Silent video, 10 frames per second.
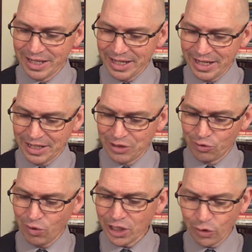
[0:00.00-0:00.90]

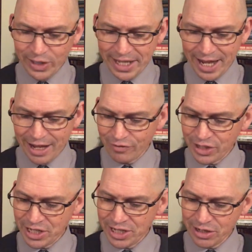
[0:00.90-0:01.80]
And what do we have
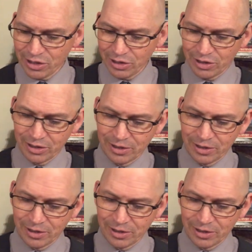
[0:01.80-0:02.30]
in here?